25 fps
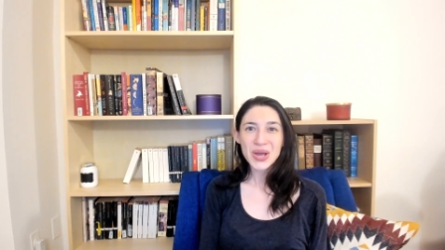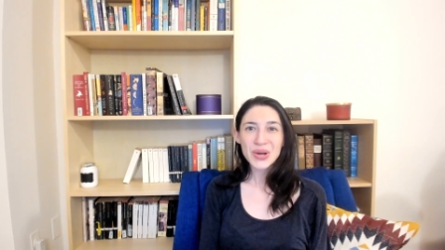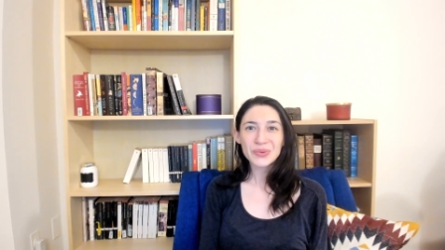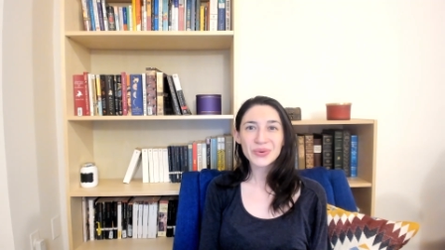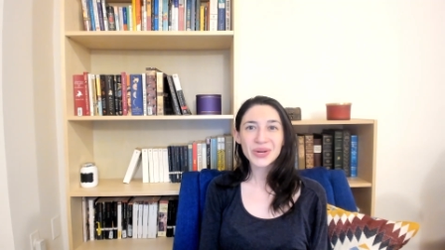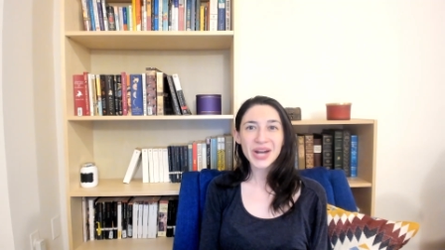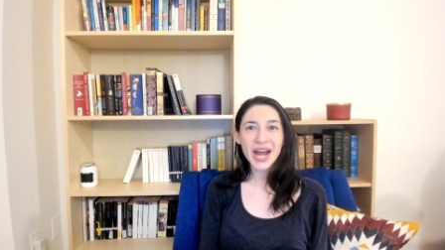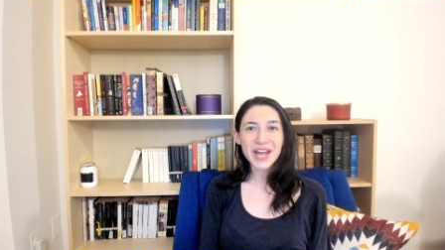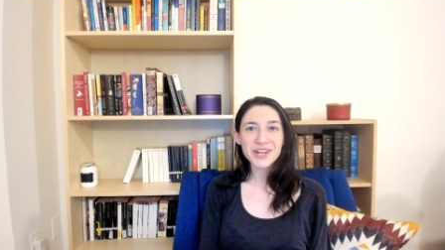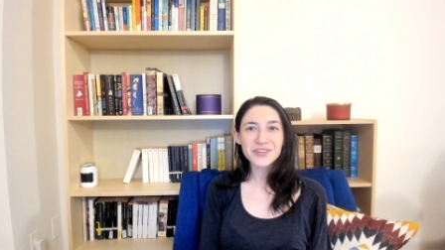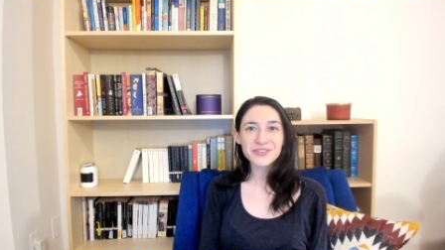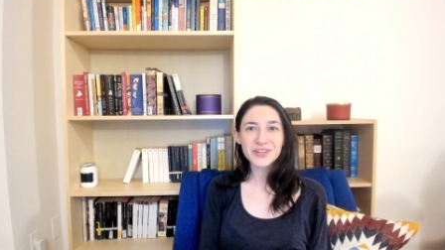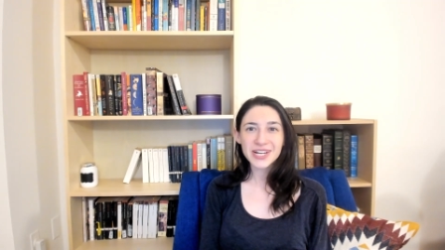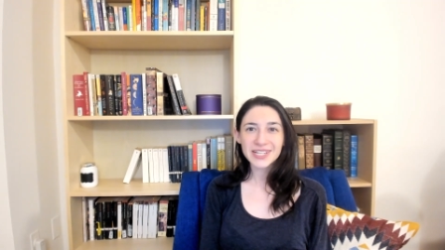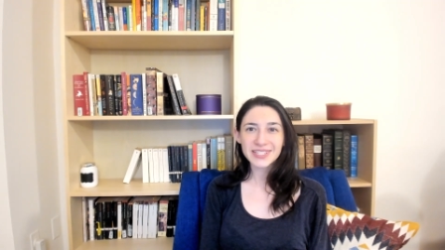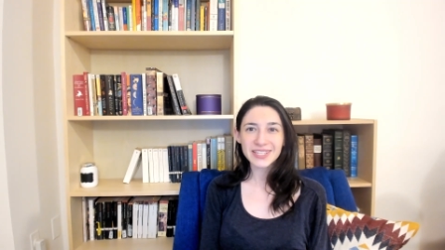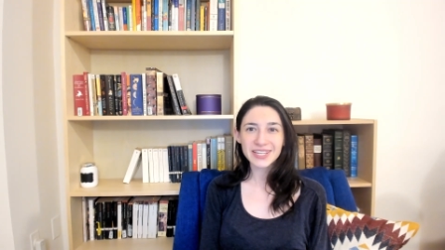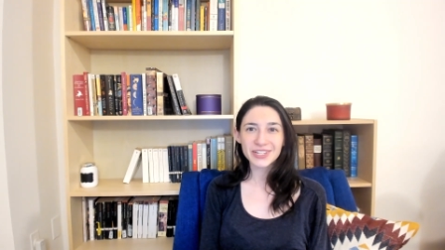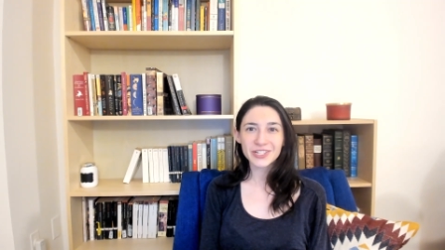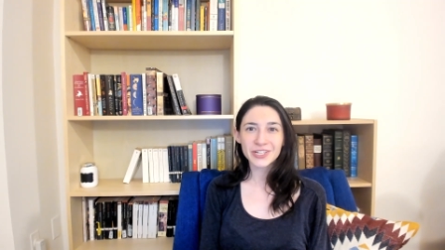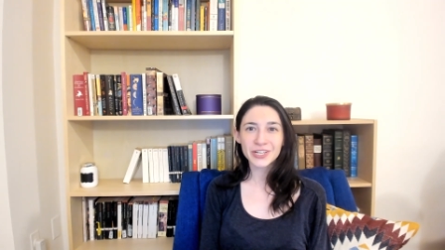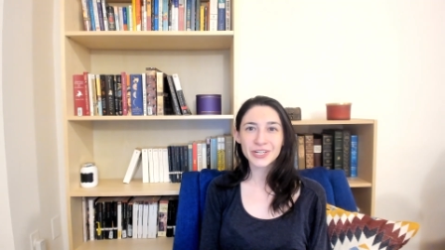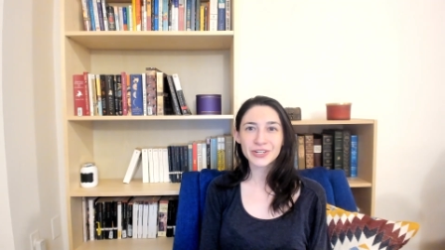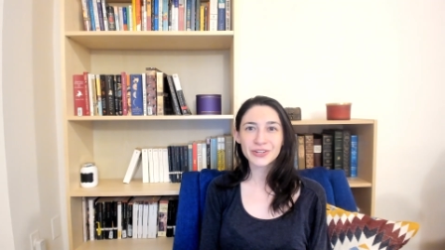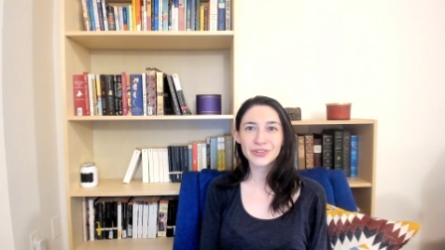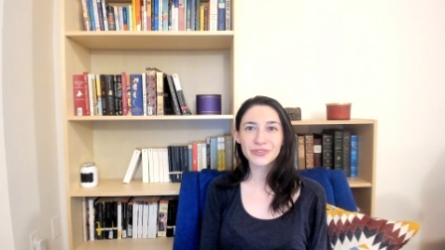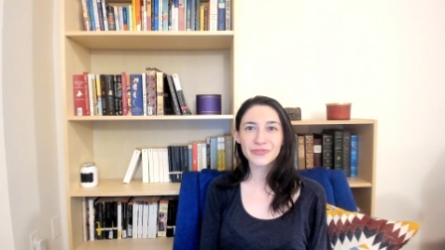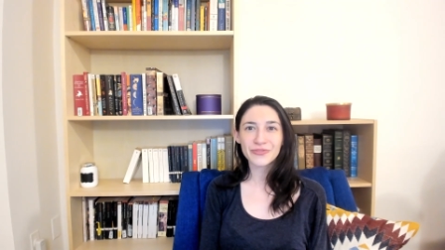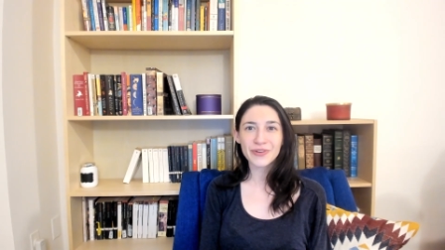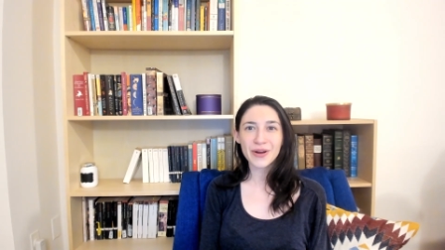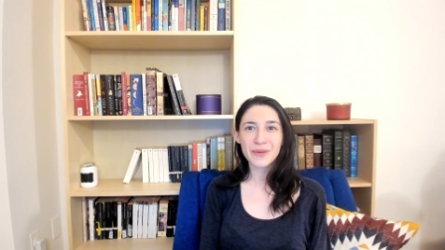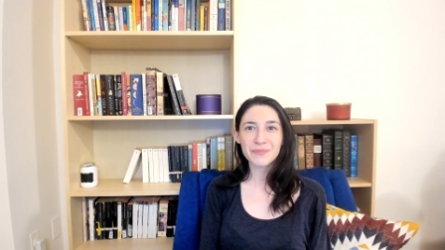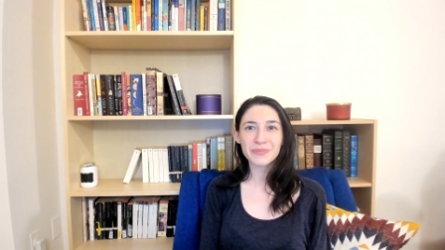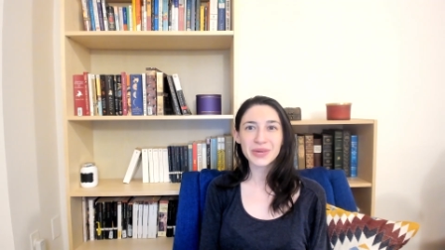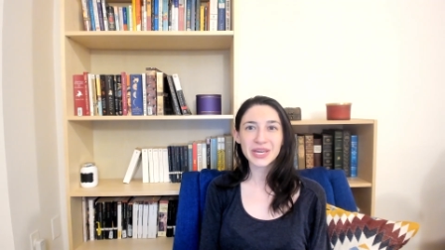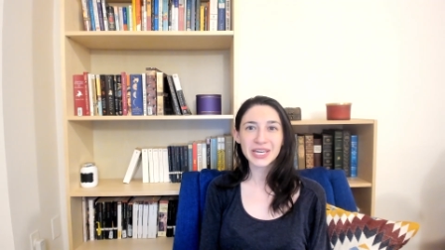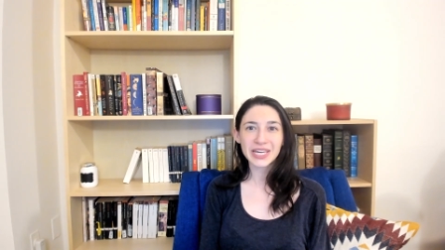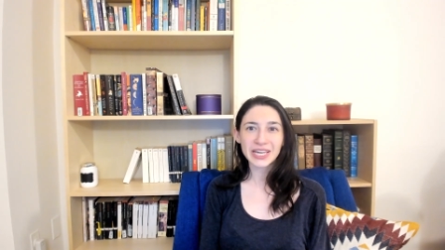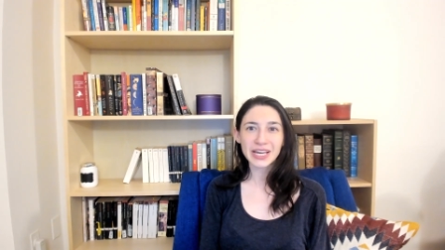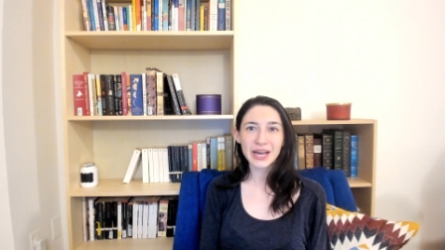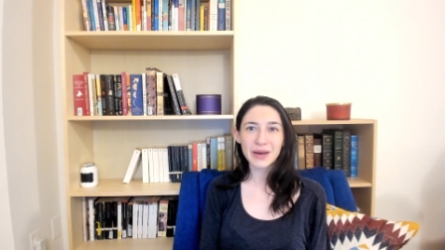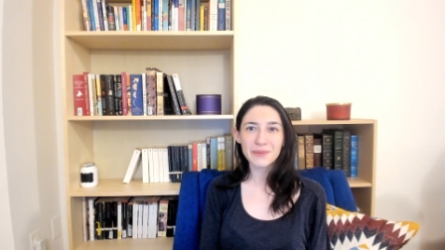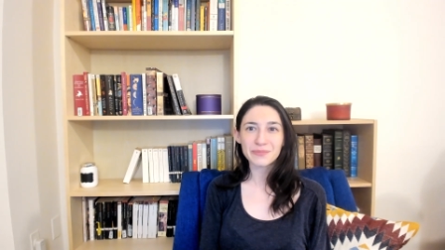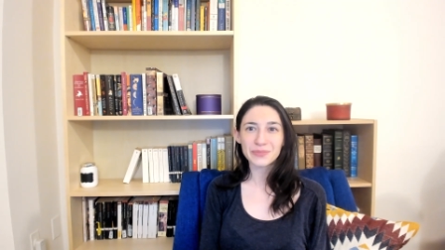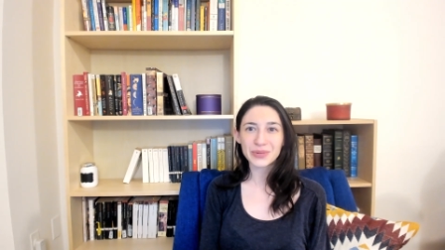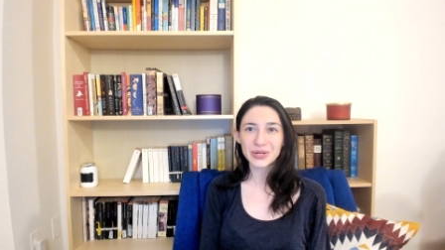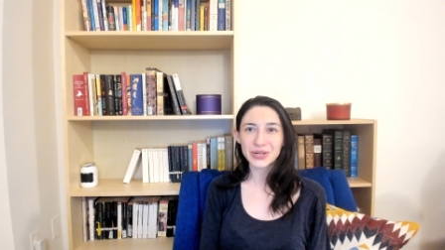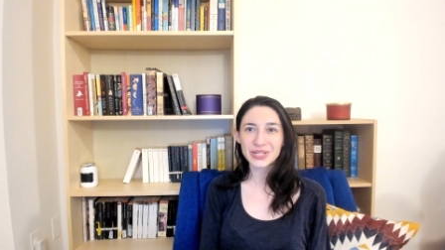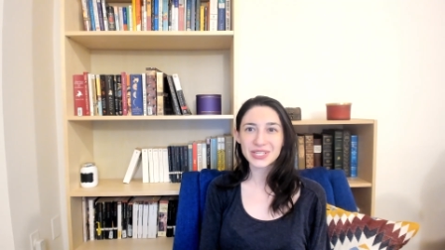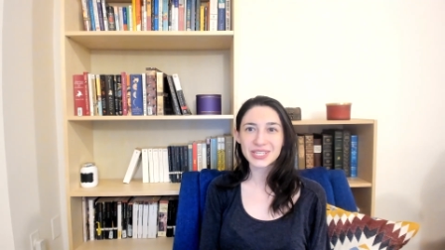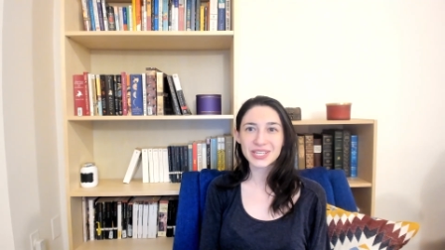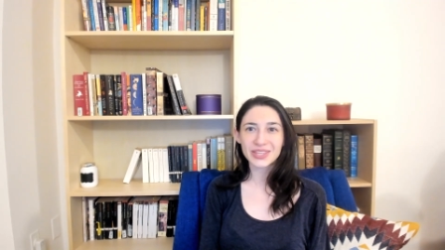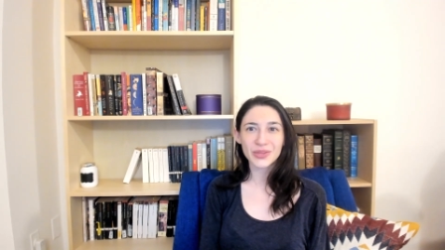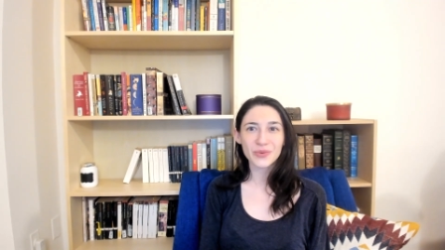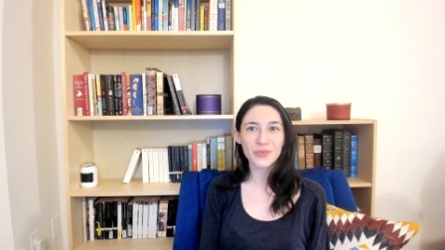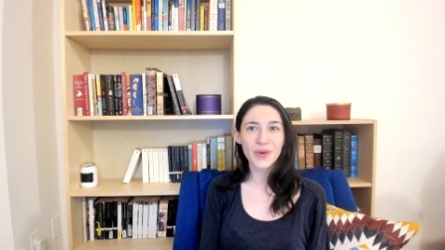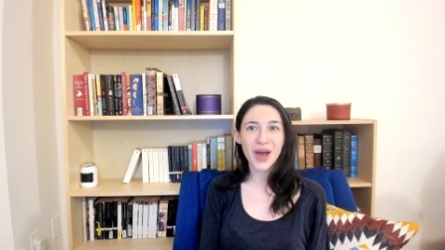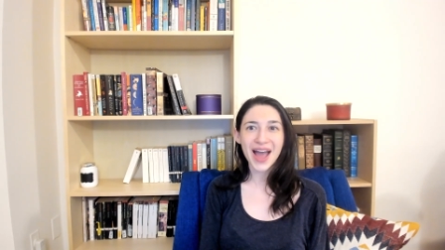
When I transitioned from picking up books in the